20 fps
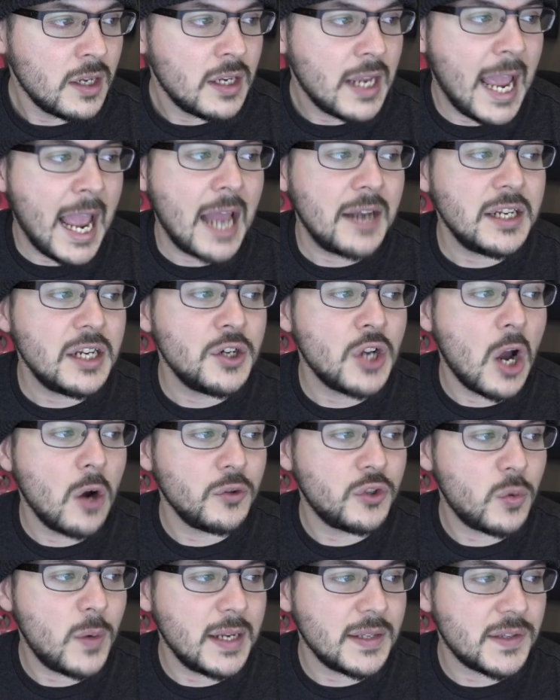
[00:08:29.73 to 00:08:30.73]
Andy No
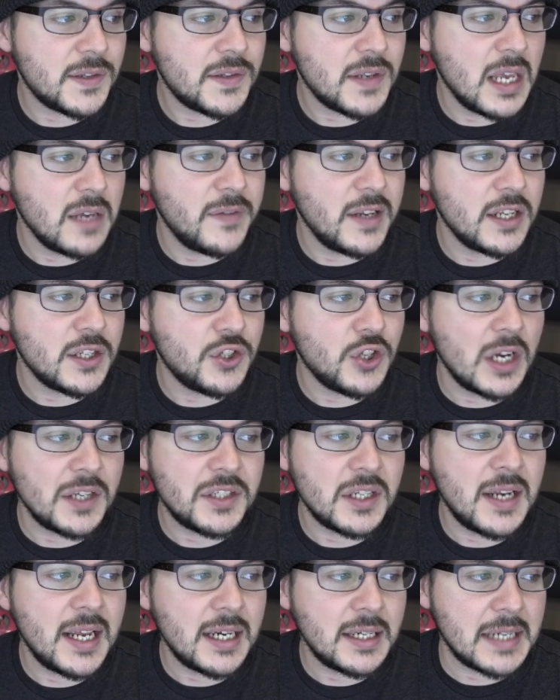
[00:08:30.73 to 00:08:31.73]
tweets, "If it is just a
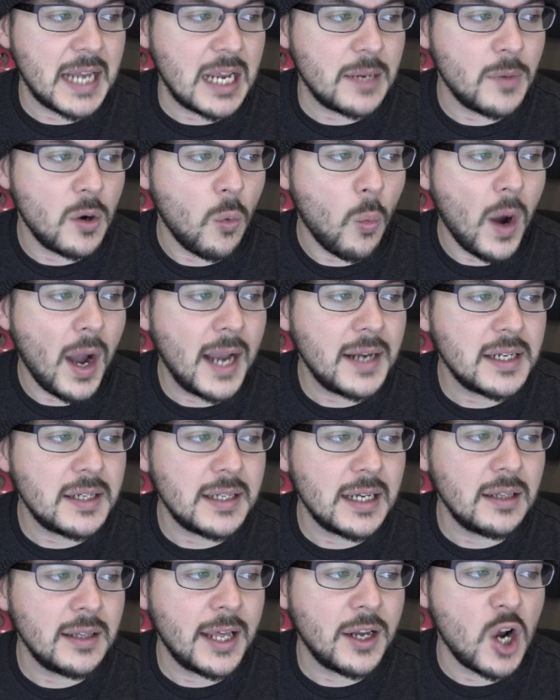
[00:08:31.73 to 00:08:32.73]
nickname, why did
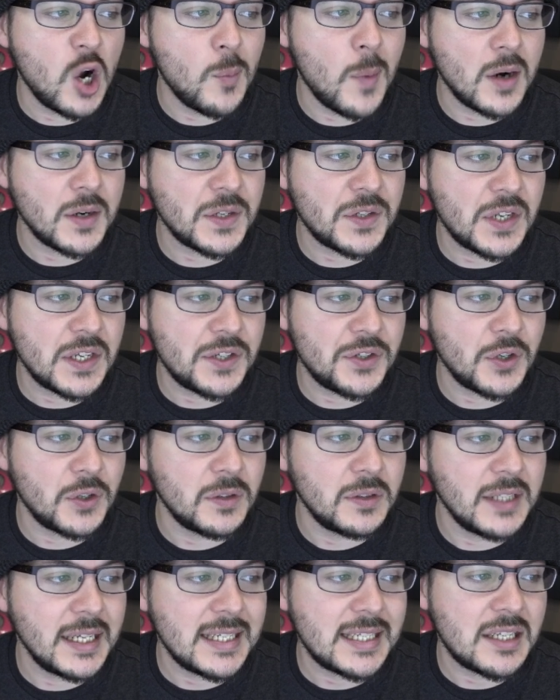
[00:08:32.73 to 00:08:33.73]
Ilhan Omar's sister
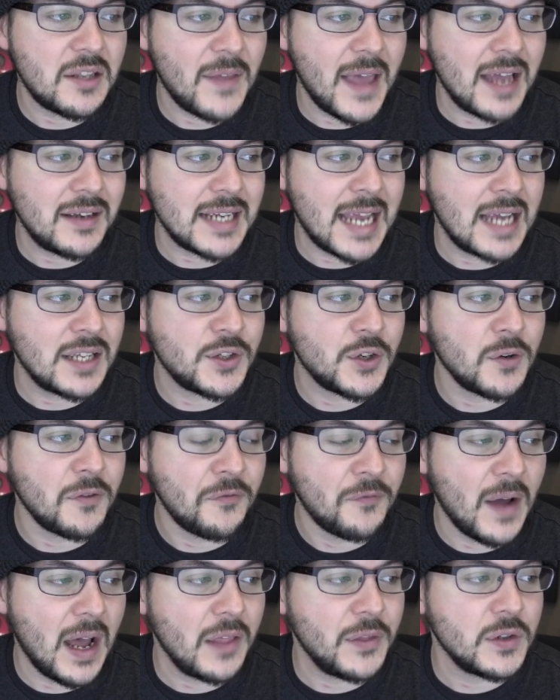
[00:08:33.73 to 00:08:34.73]
list that as her
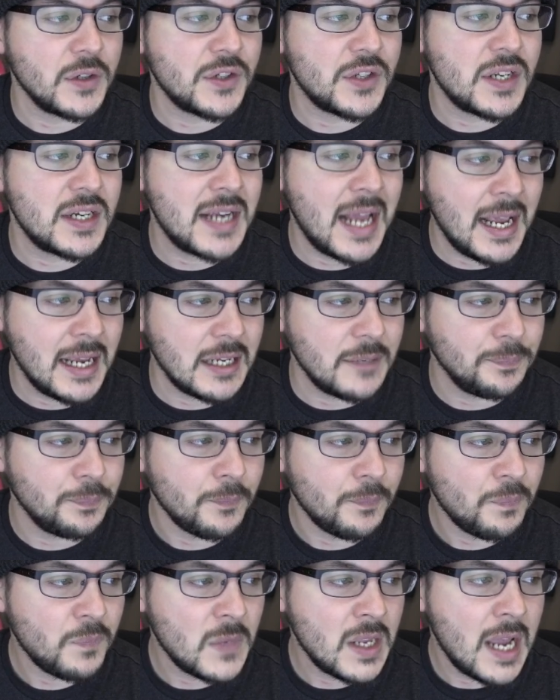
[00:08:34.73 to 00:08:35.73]
father's name
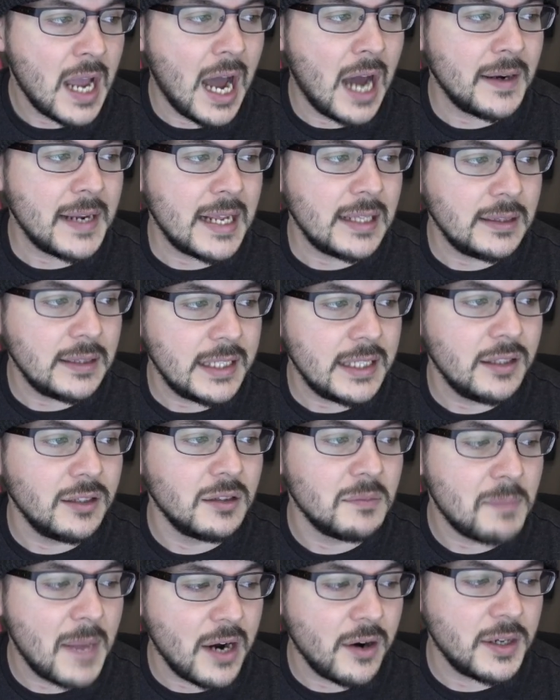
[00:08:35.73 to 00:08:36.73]
on a legal
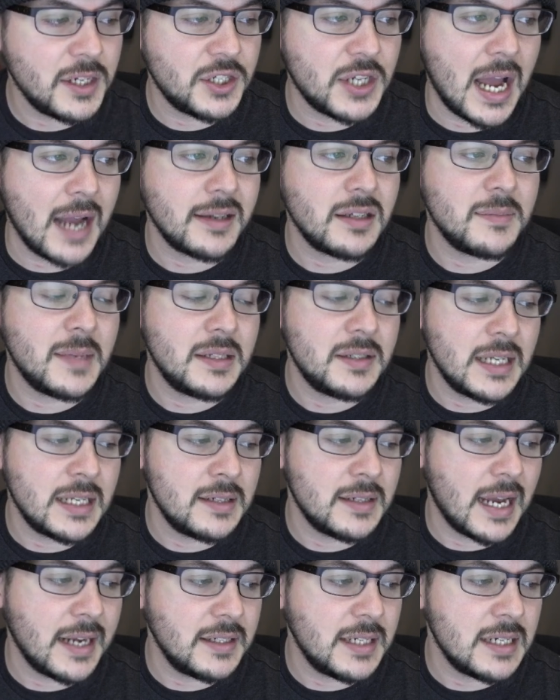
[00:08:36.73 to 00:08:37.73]
marriage document in
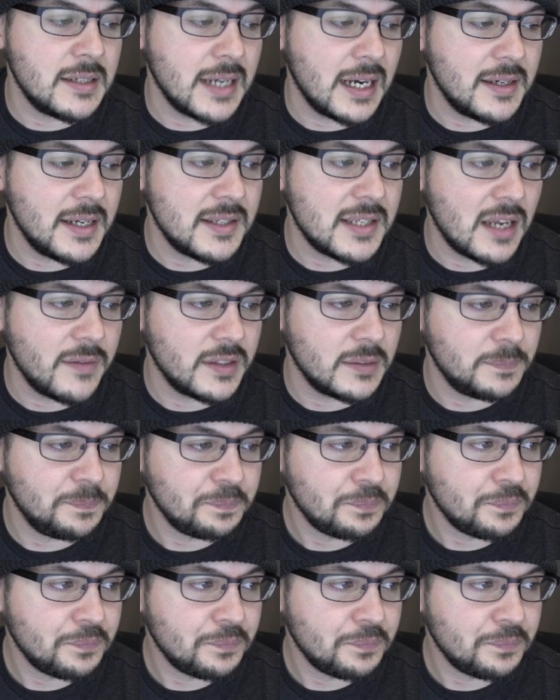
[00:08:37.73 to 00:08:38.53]
nineteen ninety-seven.